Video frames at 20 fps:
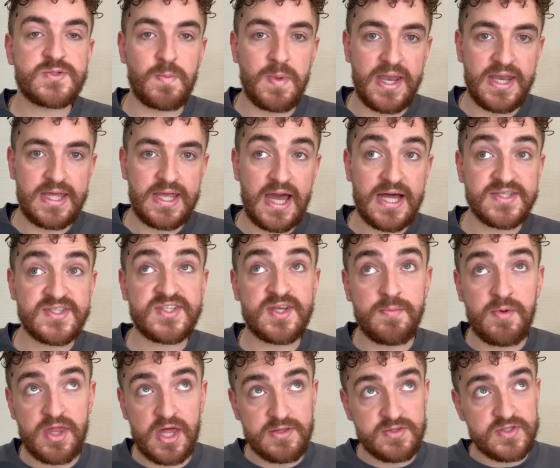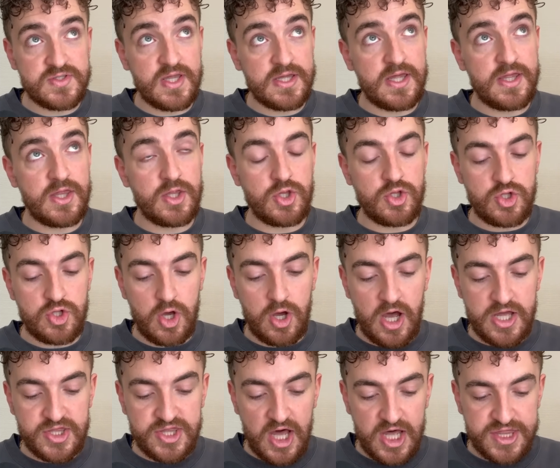many, and
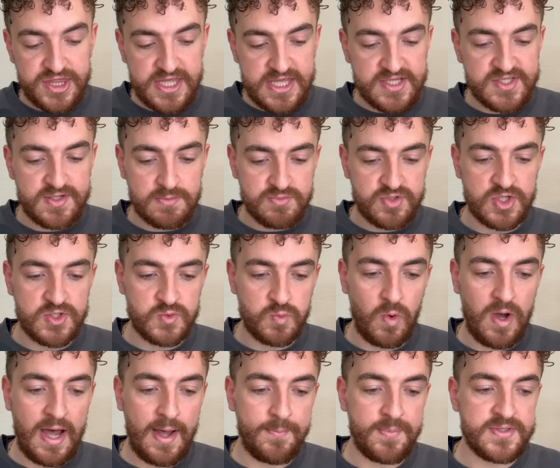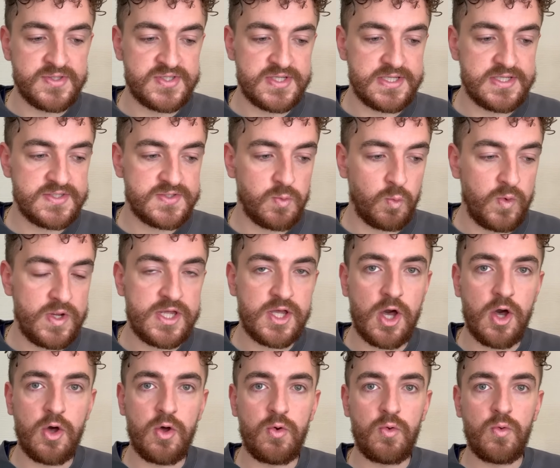I think sometimes what happens is we
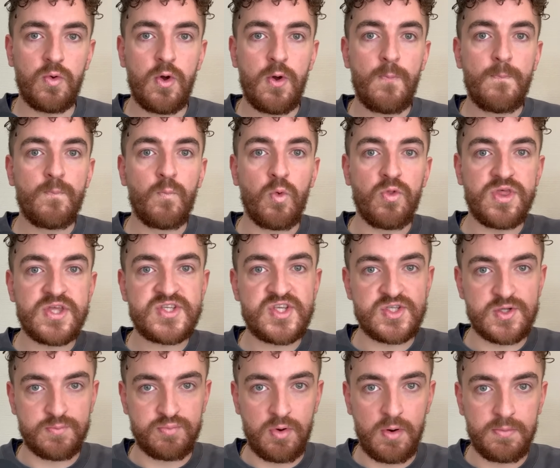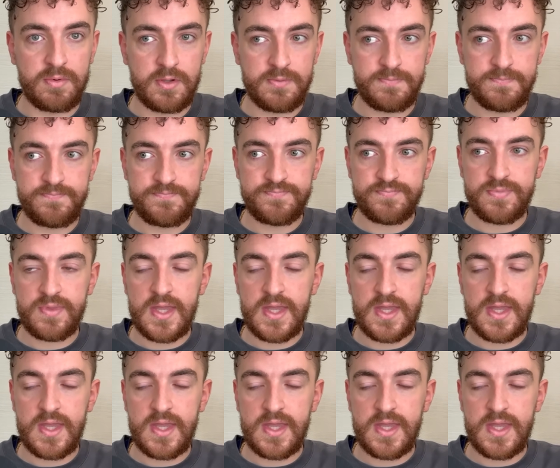go, well, this is a problem,